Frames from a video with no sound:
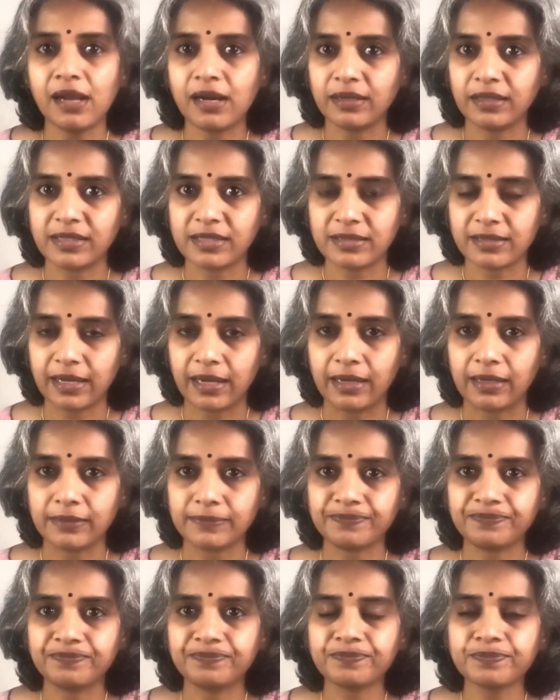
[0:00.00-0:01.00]
understand.
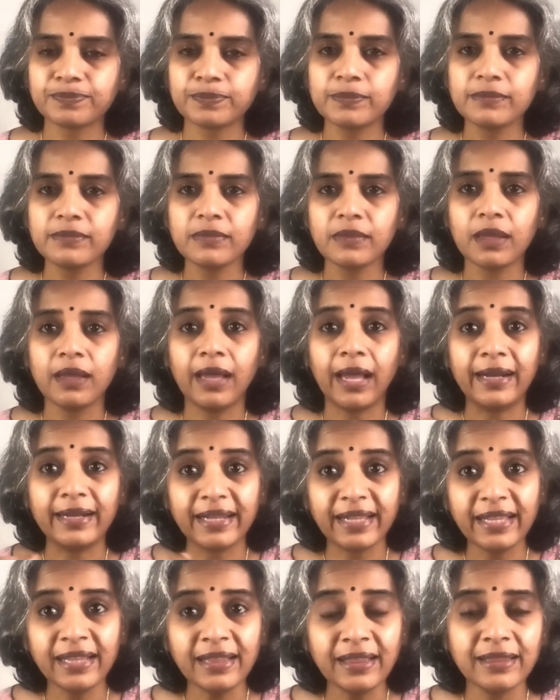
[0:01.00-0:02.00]
And
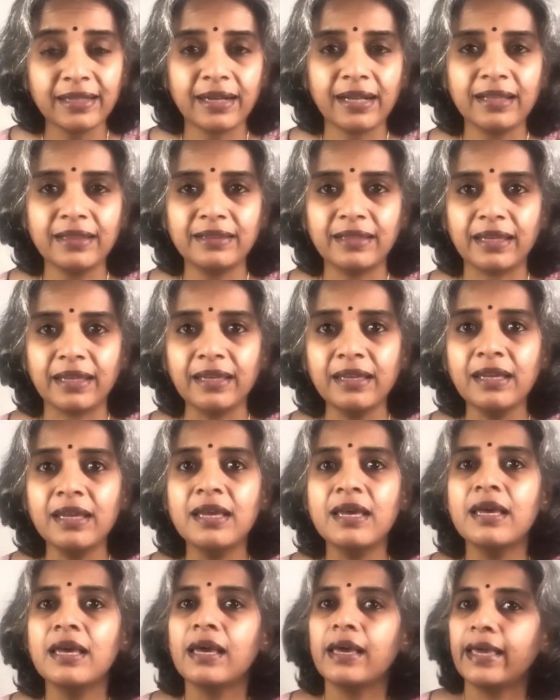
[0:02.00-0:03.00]
in Thadathai,
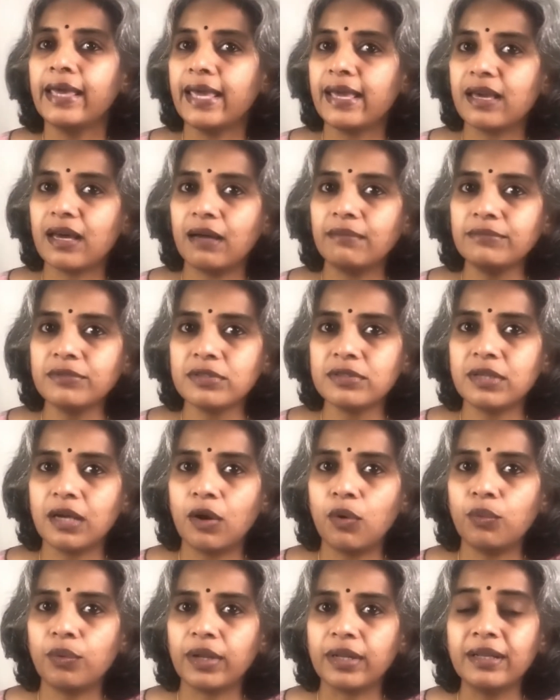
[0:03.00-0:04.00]
he comes
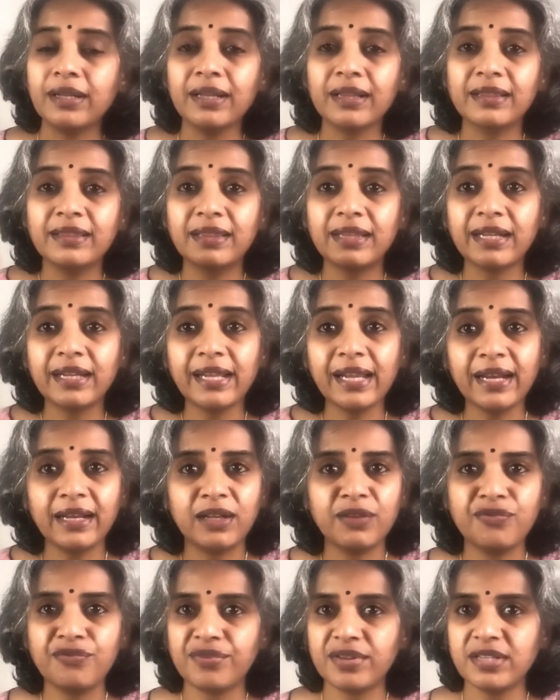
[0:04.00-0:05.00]
down in 3
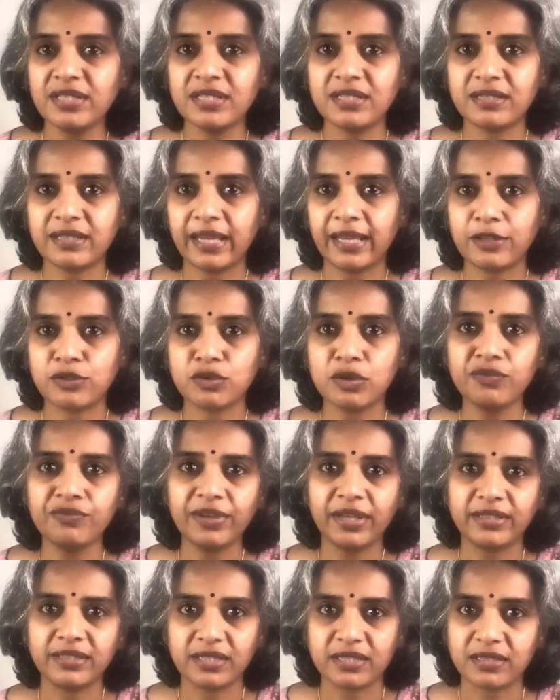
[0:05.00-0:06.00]
different states of
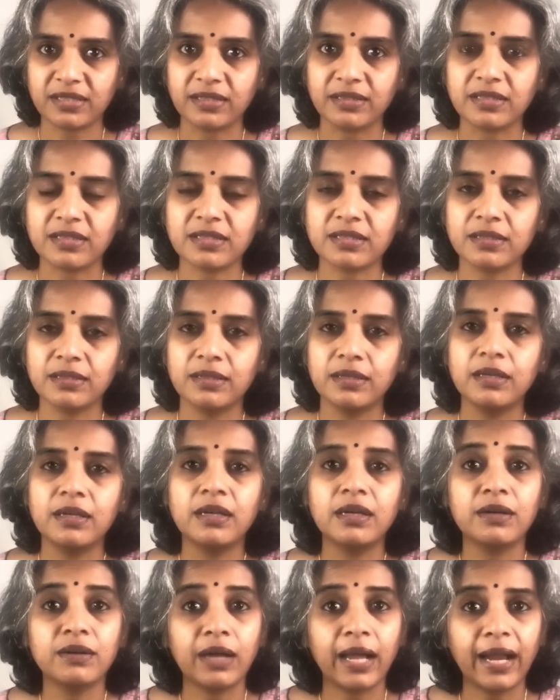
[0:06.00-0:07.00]
existence.
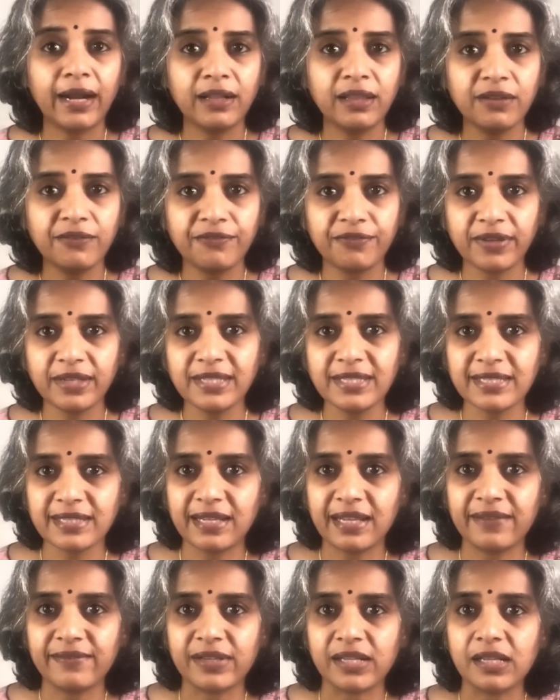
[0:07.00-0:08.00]
At the first
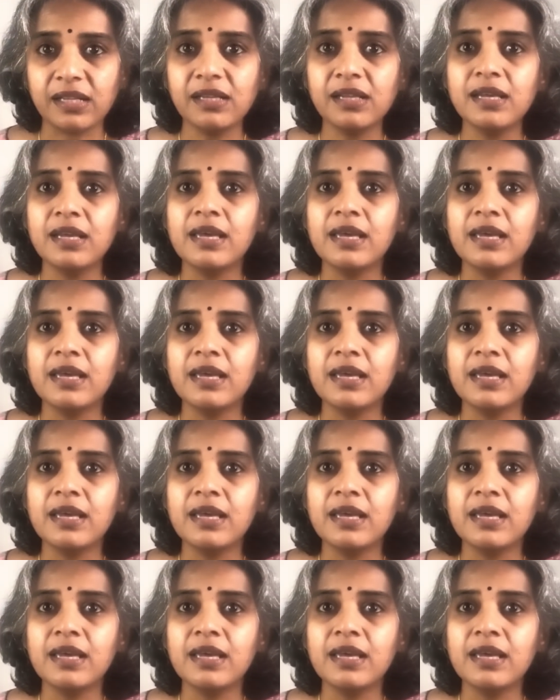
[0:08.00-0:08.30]
level,